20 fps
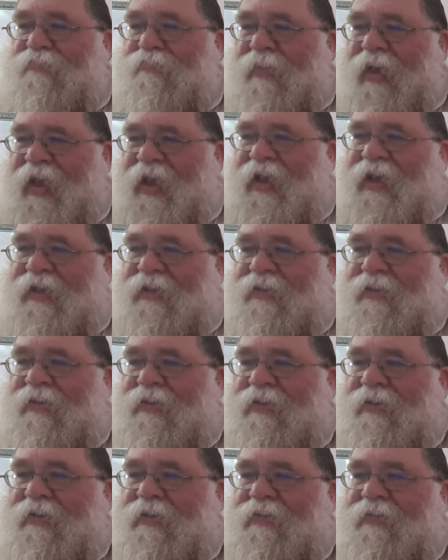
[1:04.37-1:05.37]

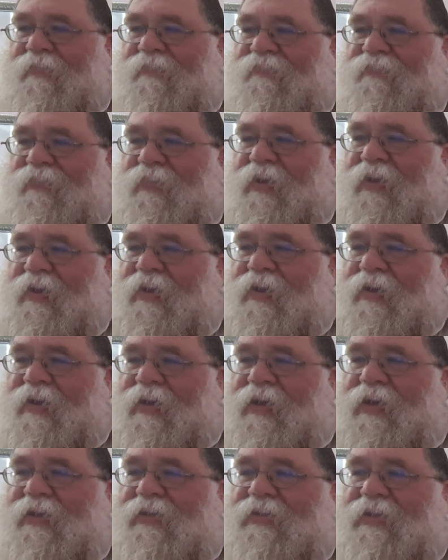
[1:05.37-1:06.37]
man,
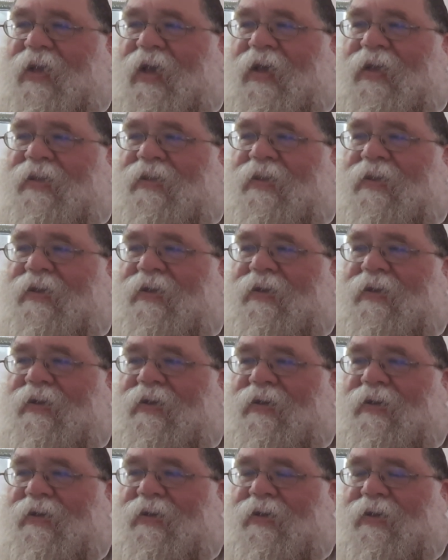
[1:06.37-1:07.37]
he then
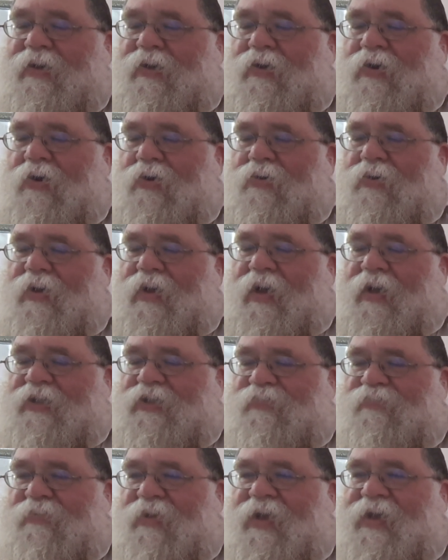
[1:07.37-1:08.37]
go,
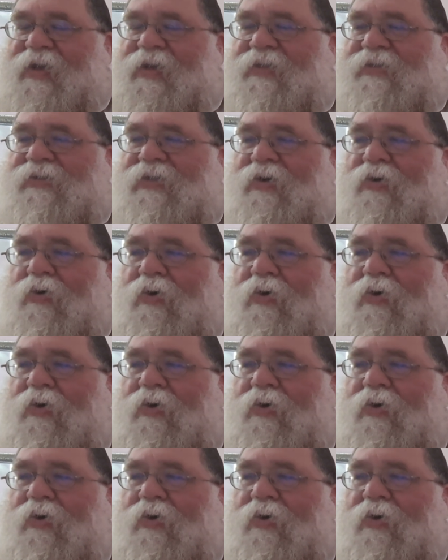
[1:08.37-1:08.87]
explains the